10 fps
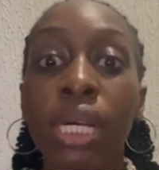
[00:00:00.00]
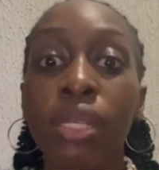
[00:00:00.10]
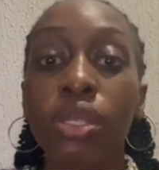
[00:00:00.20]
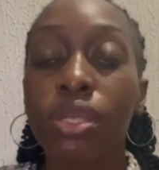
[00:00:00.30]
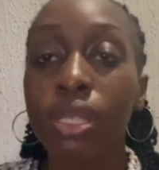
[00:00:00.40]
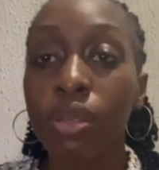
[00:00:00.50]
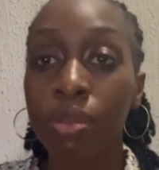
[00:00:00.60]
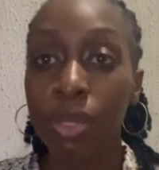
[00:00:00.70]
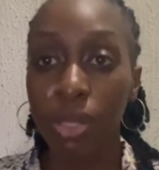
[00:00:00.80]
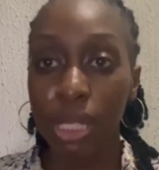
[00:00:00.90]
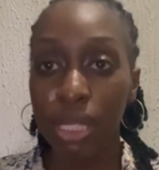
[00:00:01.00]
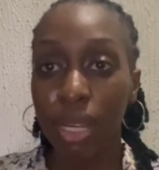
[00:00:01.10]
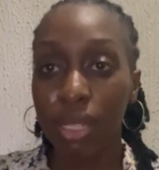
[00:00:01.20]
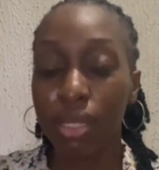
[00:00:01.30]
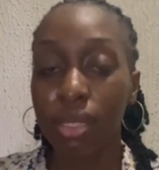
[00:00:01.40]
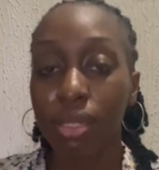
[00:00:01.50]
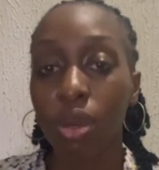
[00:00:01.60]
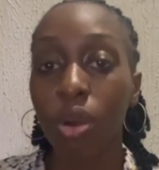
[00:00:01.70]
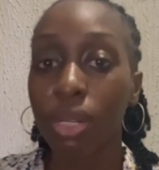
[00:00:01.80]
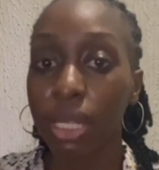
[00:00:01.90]
So today we'll be looking at
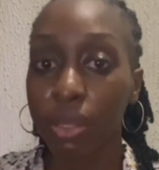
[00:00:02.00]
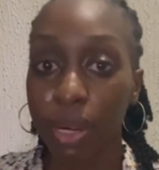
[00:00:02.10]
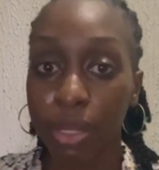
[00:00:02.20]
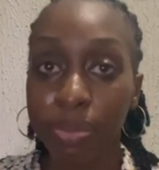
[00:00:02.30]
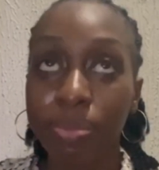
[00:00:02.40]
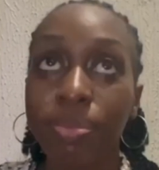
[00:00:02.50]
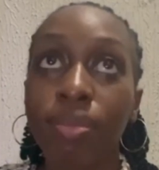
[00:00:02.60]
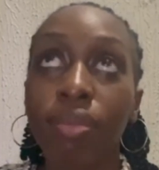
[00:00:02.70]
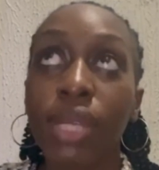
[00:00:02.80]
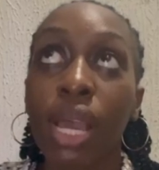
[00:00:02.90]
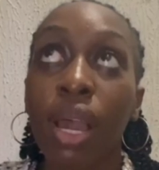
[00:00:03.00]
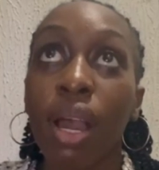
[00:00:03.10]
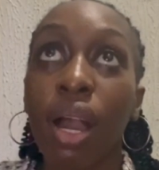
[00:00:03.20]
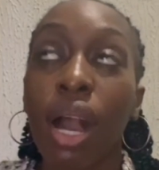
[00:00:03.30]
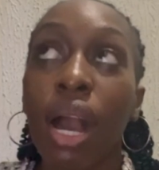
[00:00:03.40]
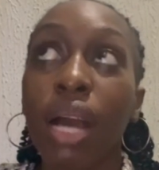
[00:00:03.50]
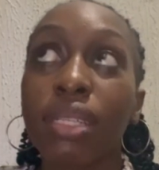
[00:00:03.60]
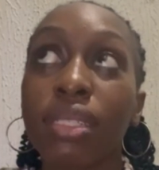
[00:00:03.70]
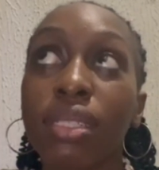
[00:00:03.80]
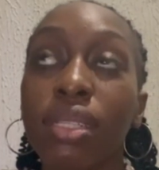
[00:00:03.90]
cholera.
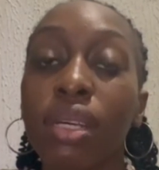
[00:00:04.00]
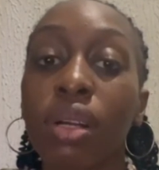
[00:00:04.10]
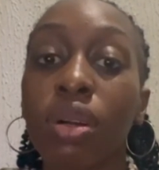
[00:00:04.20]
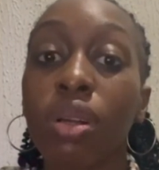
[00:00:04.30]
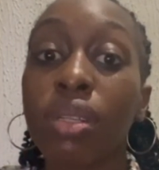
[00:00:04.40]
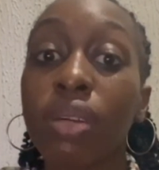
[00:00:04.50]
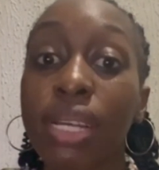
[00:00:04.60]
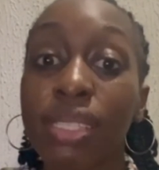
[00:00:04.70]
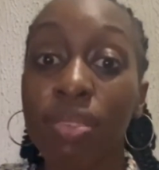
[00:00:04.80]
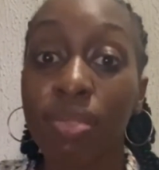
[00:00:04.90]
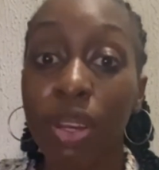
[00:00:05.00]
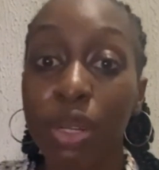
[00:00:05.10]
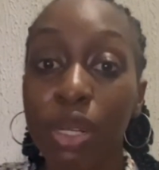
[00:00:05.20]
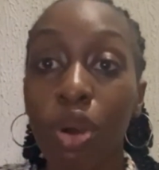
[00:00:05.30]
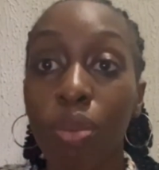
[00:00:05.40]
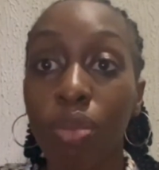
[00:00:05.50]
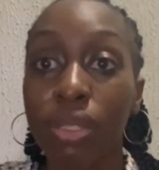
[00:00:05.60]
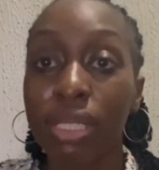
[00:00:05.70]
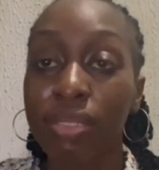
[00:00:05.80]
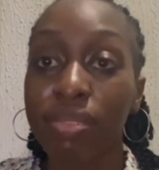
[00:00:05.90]
And cholera is a very
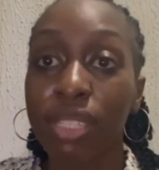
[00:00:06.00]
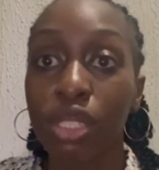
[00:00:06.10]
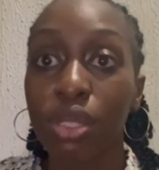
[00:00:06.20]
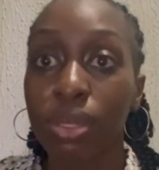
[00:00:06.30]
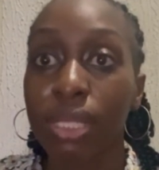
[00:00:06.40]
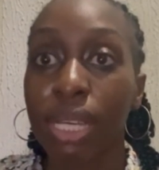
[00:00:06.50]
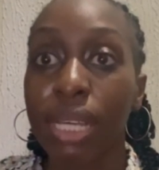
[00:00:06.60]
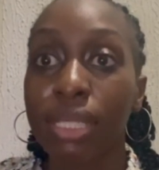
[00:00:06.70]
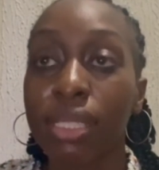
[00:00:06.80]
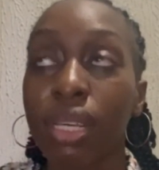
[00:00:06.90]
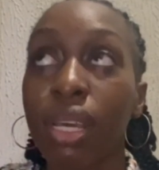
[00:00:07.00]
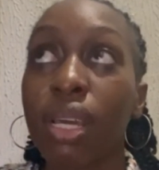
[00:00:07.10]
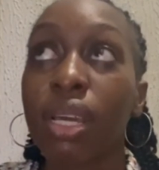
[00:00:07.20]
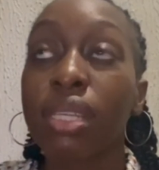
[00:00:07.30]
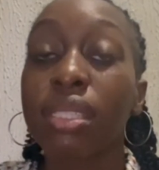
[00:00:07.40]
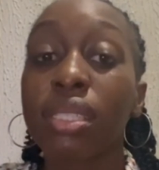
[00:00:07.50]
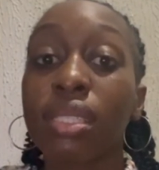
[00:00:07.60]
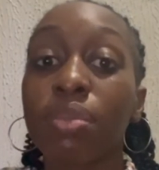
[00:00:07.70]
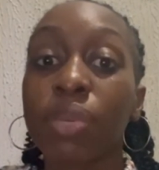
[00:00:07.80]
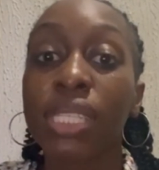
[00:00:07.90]
common infection, and it
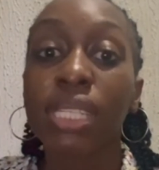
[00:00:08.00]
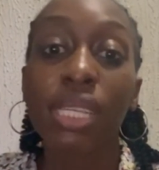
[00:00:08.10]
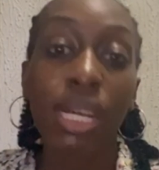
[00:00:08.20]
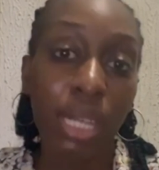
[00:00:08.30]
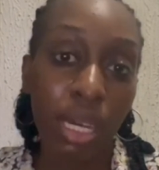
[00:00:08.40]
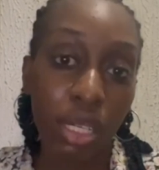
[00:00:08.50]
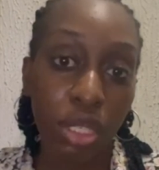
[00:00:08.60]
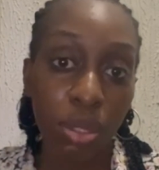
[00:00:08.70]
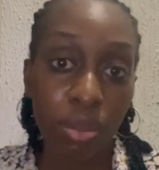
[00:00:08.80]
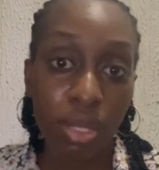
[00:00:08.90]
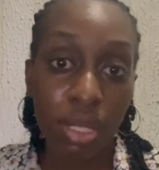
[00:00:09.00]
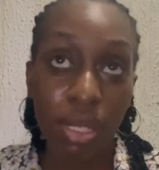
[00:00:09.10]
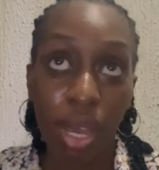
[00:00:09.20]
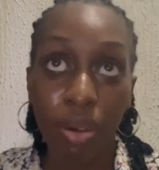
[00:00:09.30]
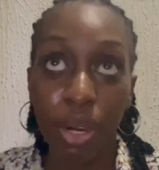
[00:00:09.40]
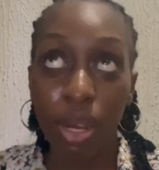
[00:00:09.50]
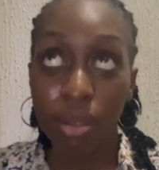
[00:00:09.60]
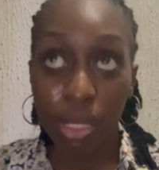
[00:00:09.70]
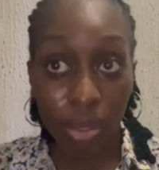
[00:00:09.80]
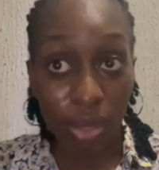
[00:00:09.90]
is basically an acute
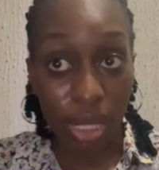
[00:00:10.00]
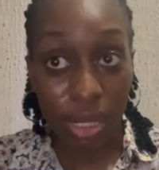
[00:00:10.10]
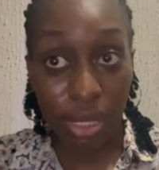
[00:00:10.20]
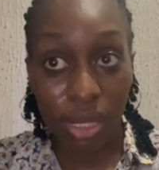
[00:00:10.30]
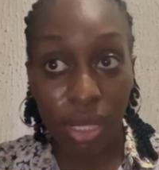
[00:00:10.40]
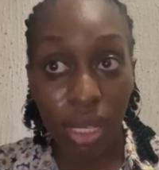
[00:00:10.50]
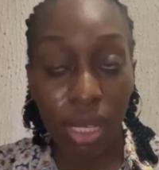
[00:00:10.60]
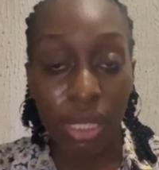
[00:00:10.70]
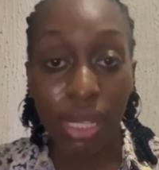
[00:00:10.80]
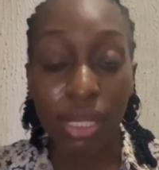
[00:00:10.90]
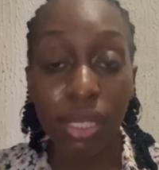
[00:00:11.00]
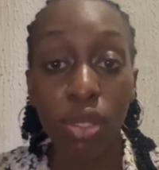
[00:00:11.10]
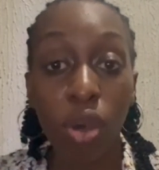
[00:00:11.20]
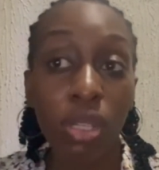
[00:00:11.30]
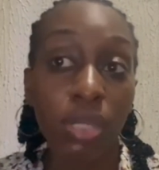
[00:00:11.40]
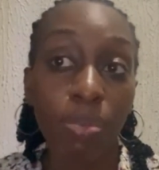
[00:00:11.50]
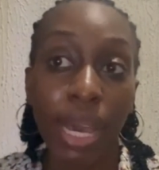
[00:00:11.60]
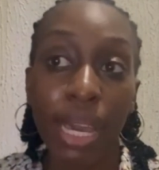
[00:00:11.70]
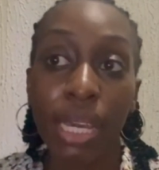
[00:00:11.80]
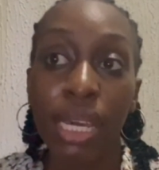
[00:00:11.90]
diarrheal illness that is caused
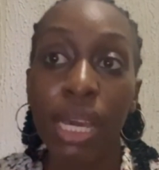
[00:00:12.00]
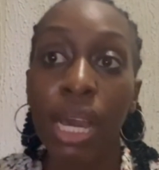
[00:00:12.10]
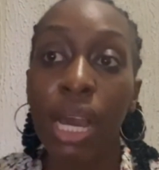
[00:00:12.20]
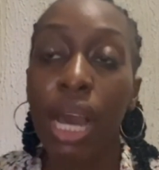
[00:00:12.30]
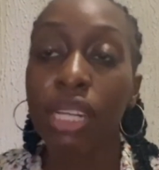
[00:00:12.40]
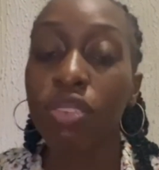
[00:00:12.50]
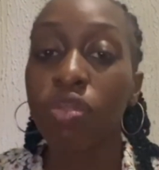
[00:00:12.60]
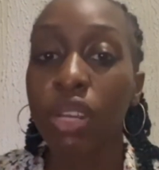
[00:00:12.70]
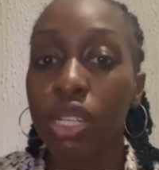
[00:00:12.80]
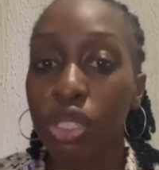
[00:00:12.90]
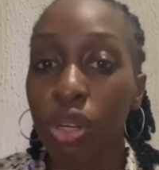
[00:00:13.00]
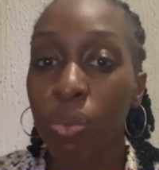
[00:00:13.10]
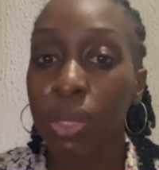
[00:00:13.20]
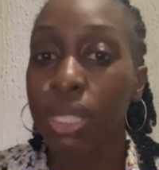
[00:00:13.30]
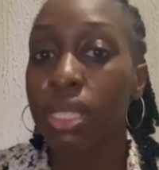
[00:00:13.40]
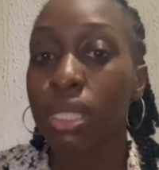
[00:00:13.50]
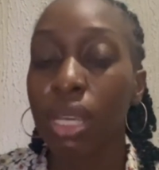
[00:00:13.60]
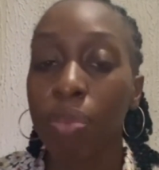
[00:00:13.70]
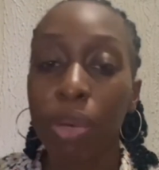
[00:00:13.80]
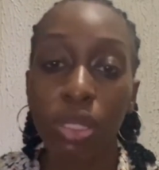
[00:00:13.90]
by an infection with
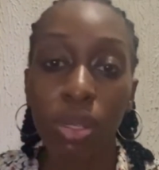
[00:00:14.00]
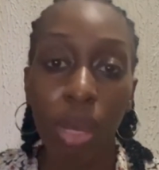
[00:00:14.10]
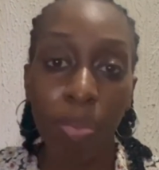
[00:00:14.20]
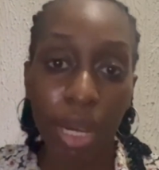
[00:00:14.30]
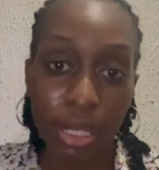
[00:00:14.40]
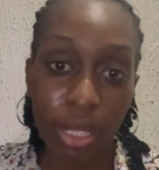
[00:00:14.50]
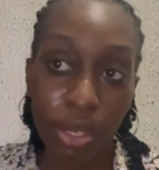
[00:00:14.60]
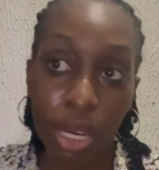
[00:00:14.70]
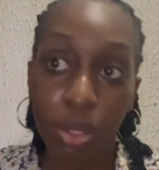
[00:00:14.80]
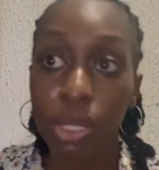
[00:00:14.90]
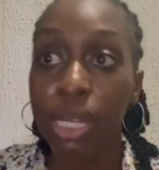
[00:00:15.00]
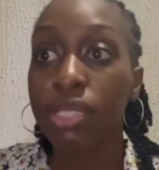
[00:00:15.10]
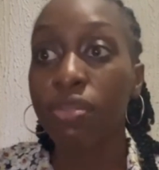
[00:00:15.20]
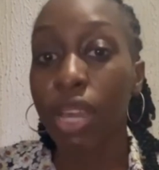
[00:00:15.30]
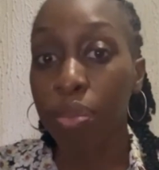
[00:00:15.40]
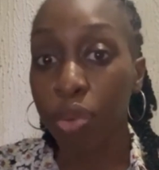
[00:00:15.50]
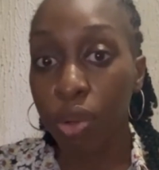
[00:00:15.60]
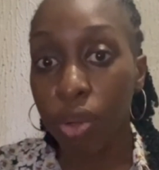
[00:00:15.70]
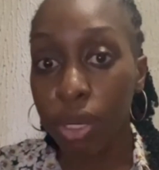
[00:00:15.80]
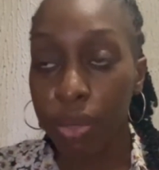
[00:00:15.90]
a particular bacteria known as
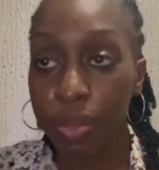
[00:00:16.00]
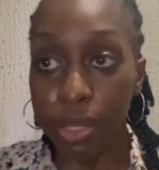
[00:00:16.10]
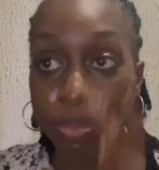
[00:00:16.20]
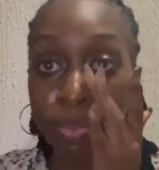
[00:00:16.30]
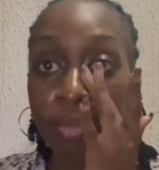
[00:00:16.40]
Vibrio cholerae.